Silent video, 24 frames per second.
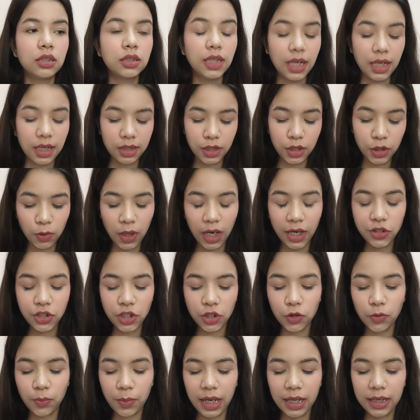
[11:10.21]
the new
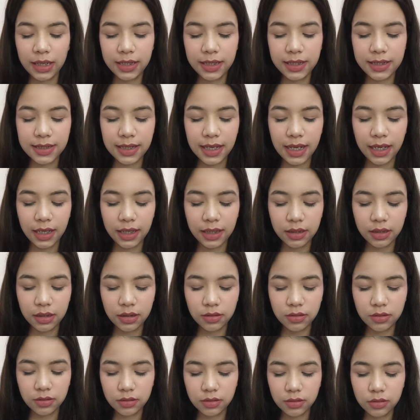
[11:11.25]
eyeshadow palettes,
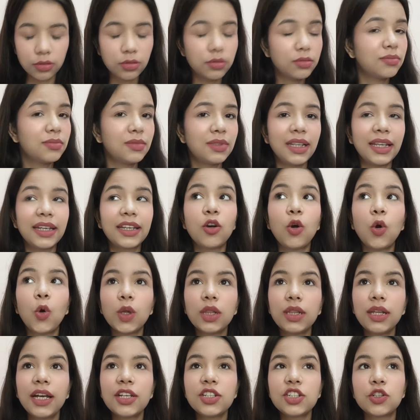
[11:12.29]
and like,
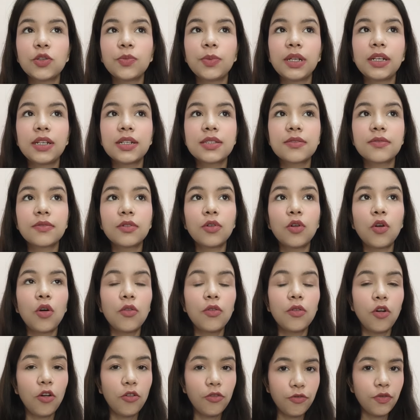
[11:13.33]
all the eyeshadow palettes
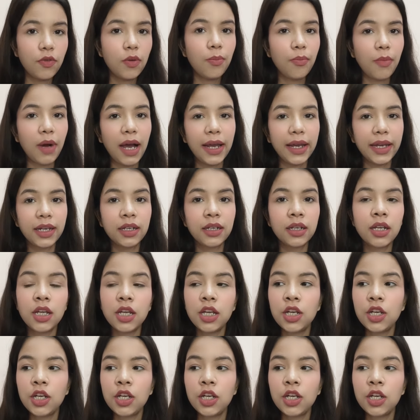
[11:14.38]
of mine